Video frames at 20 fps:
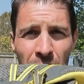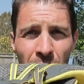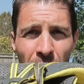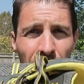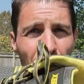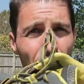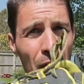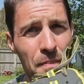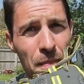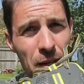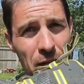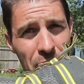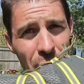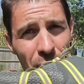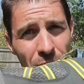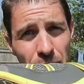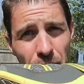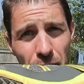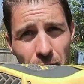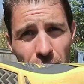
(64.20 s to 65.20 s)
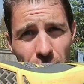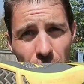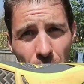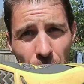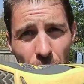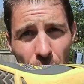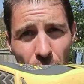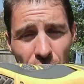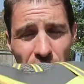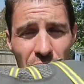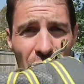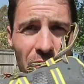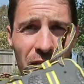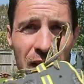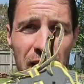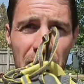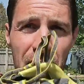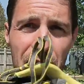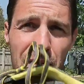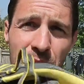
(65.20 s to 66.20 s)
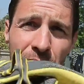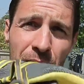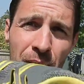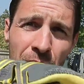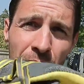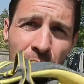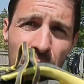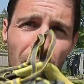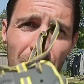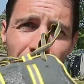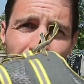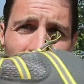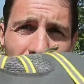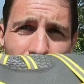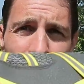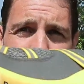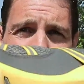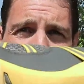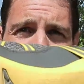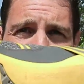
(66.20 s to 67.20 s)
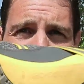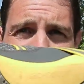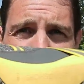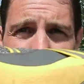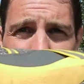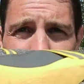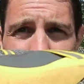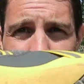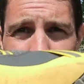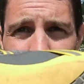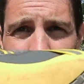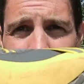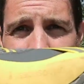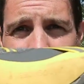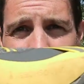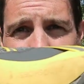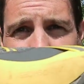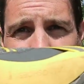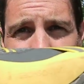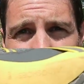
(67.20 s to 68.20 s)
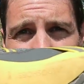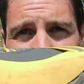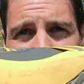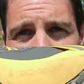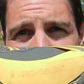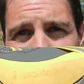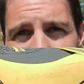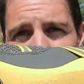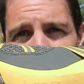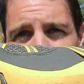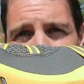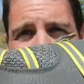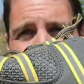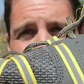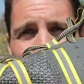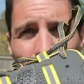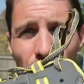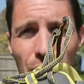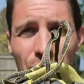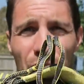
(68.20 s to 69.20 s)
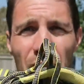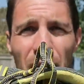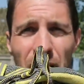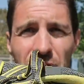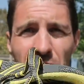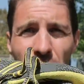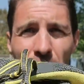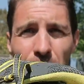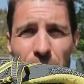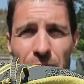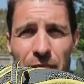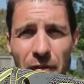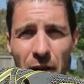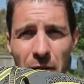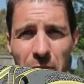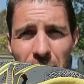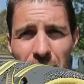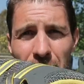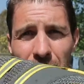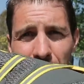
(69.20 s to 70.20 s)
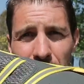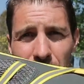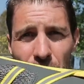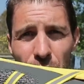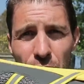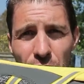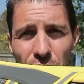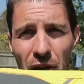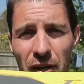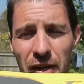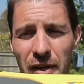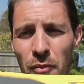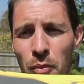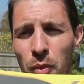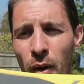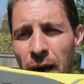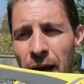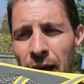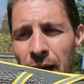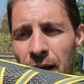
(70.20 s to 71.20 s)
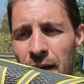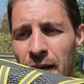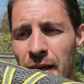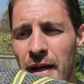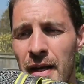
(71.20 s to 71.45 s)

I've heard mixed reports on these. I've done about 100 miles in these, just over 100 miles, and they're showing very little sign of wear.